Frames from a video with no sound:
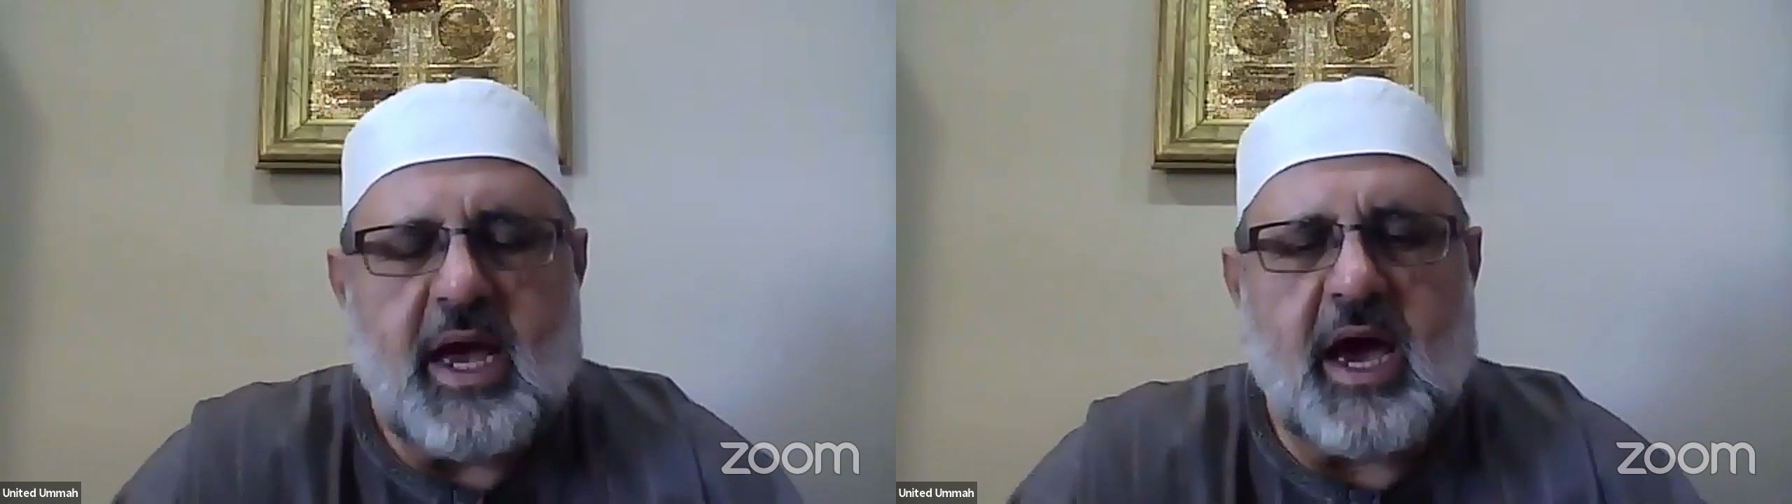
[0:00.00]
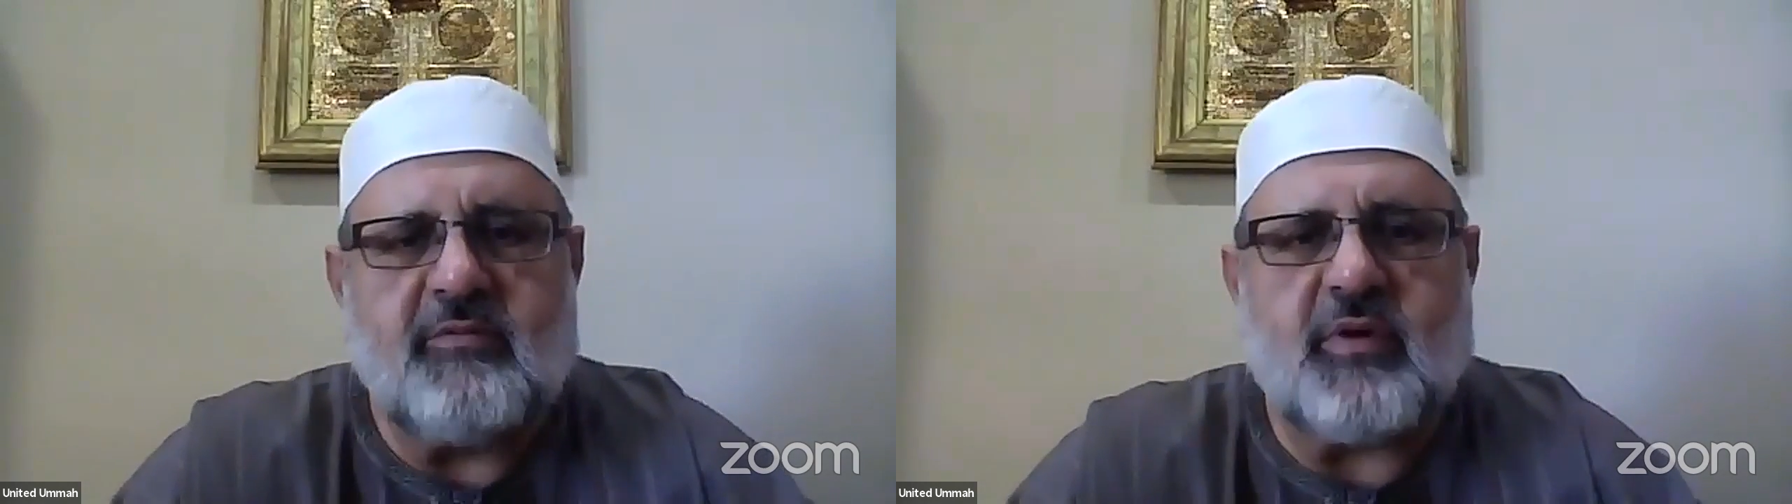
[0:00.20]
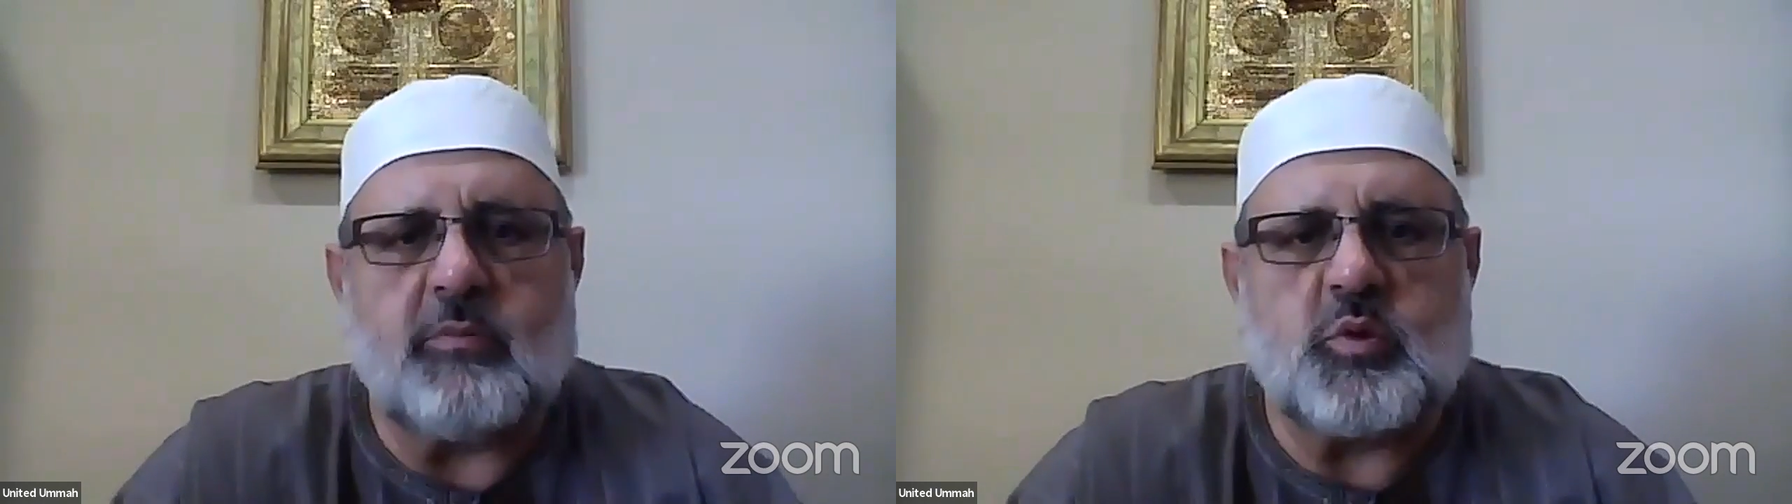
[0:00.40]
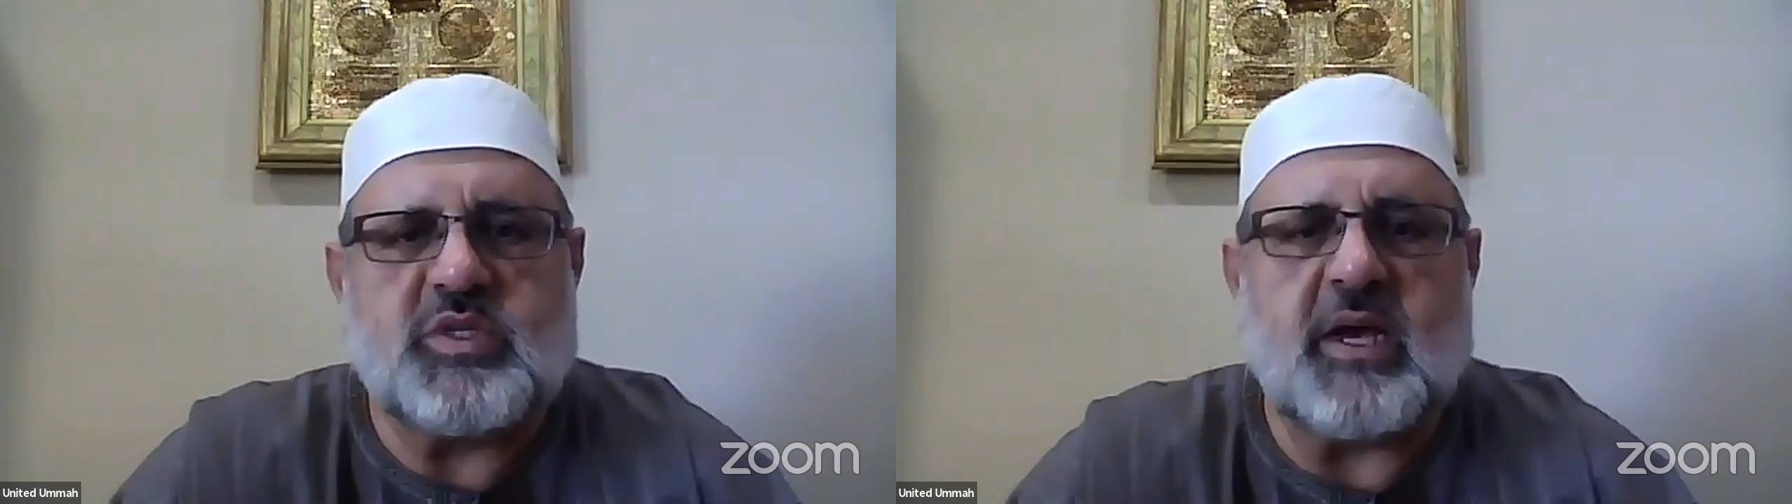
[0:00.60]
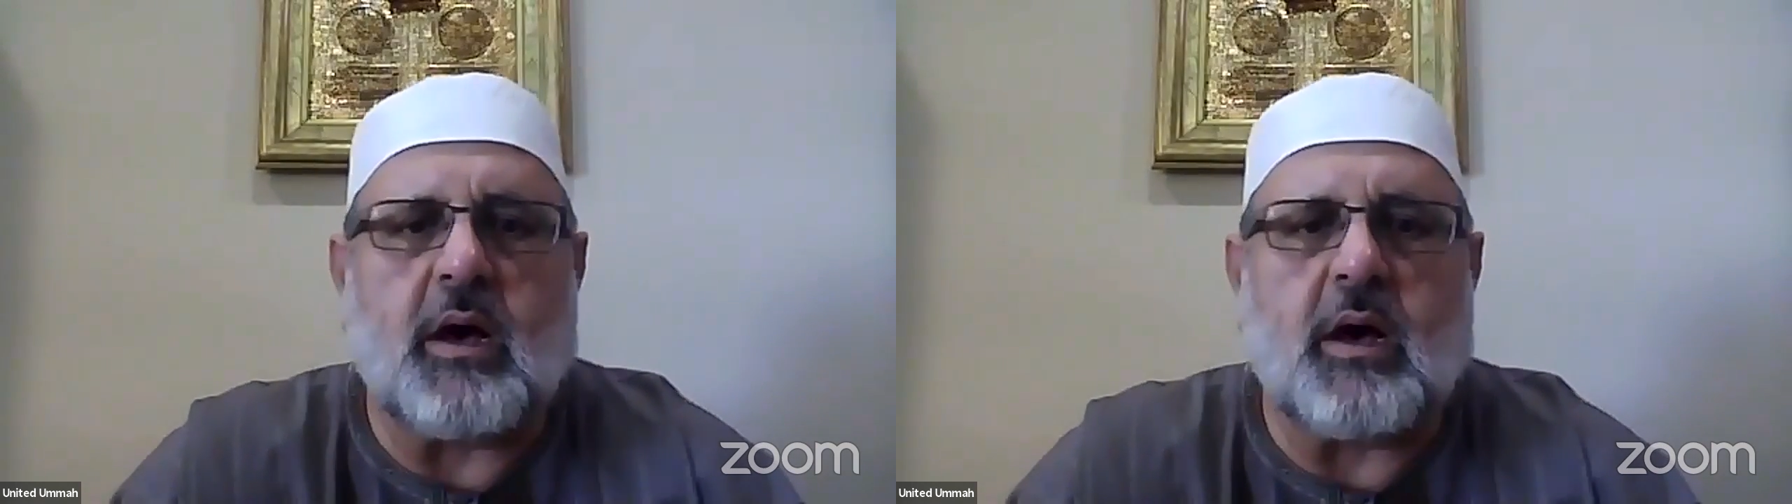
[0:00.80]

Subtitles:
And from you see